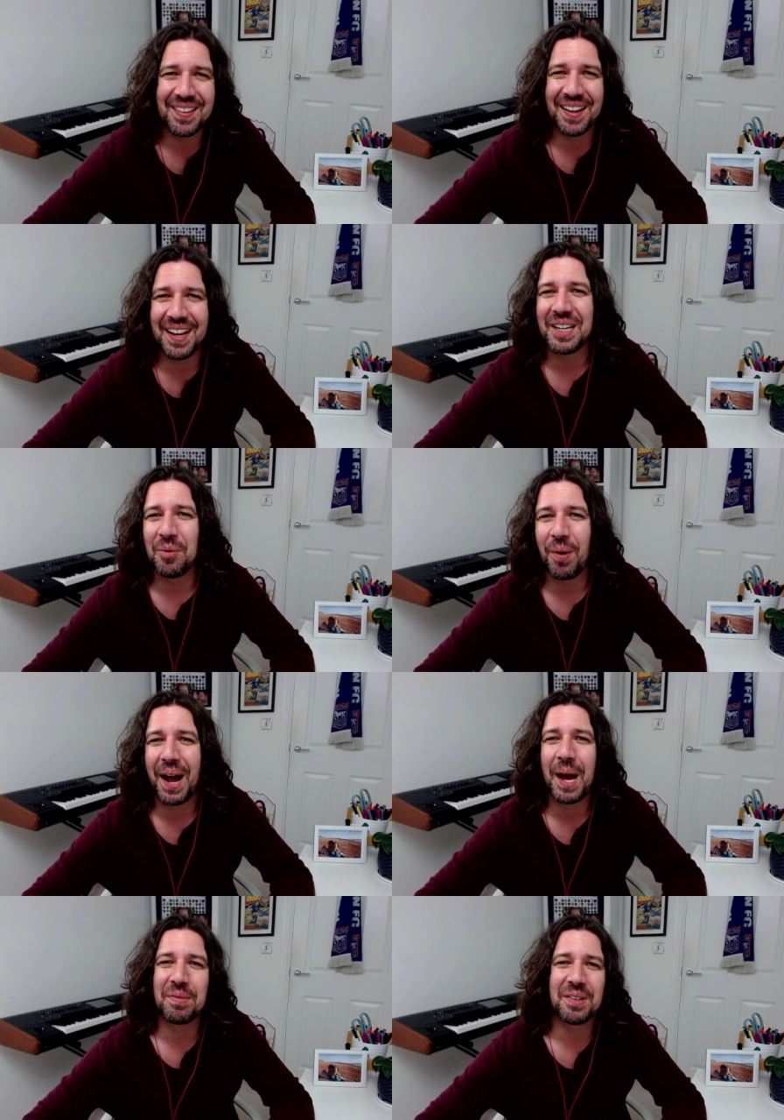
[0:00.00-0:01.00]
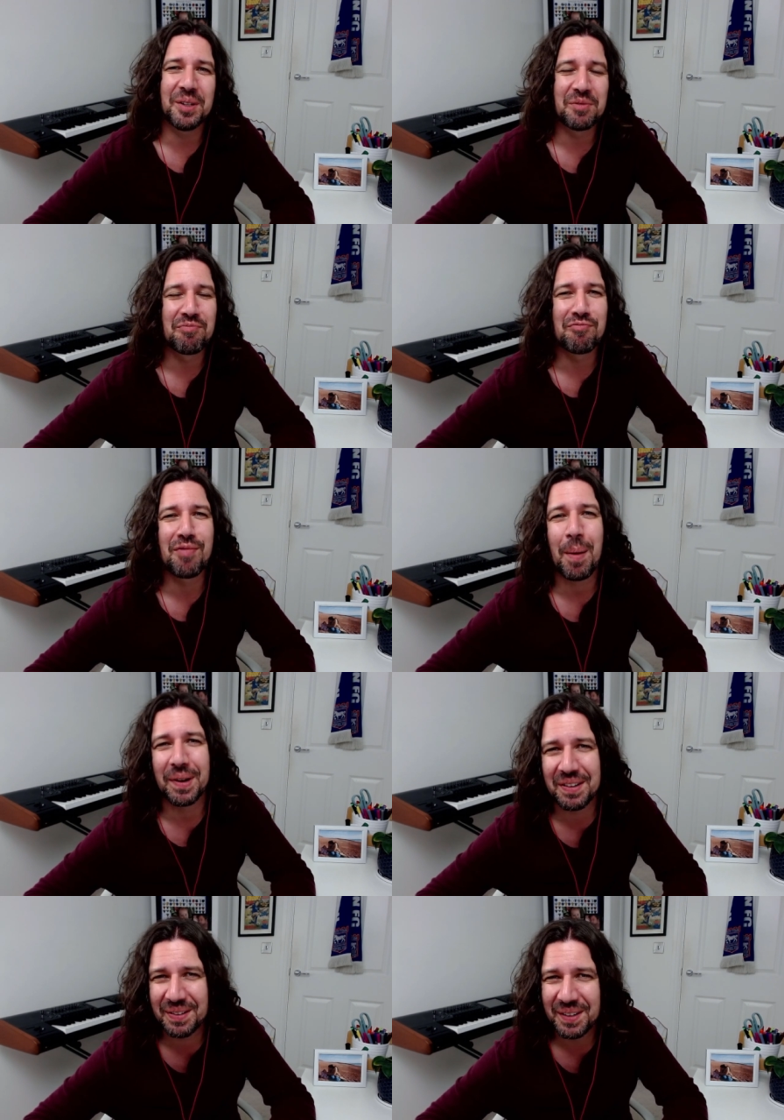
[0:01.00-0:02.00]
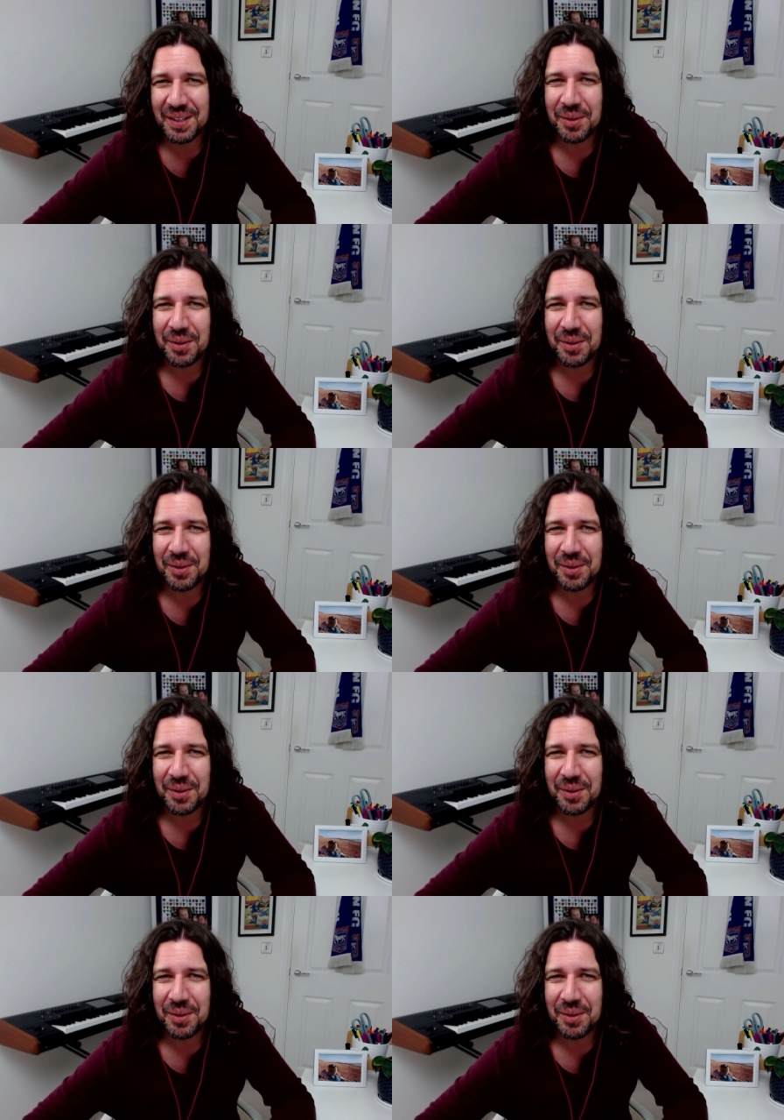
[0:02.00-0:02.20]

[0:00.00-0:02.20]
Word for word: that England were absolutely rubbish